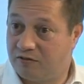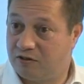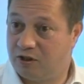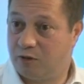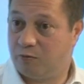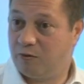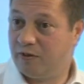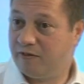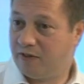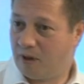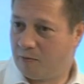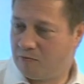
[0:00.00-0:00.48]
So
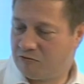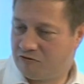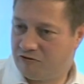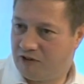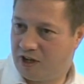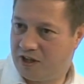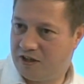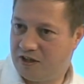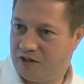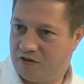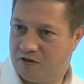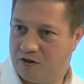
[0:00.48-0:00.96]
we've
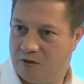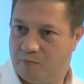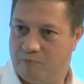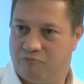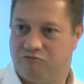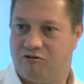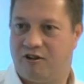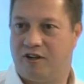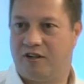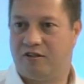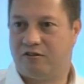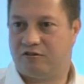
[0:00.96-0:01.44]
upgraded the
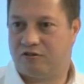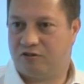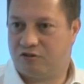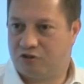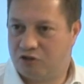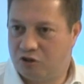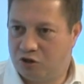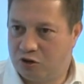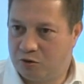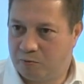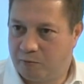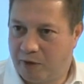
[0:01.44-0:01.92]
brakes, the
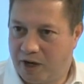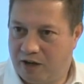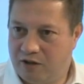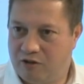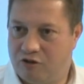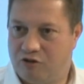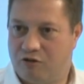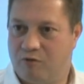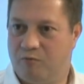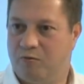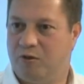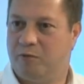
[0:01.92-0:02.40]

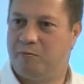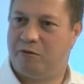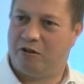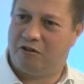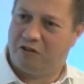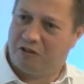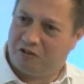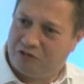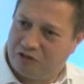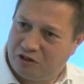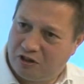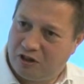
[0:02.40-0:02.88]
suspension, we put
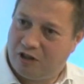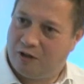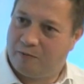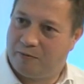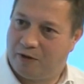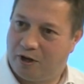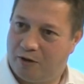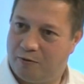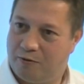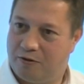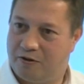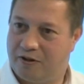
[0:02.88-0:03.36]
a
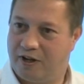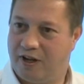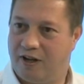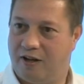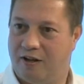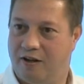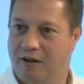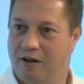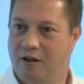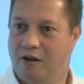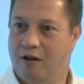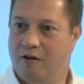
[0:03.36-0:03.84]
turbo on it,
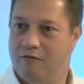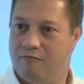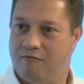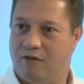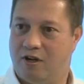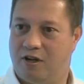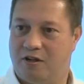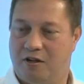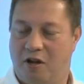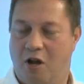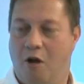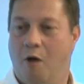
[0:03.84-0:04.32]

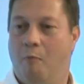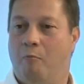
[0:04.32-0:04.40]
right?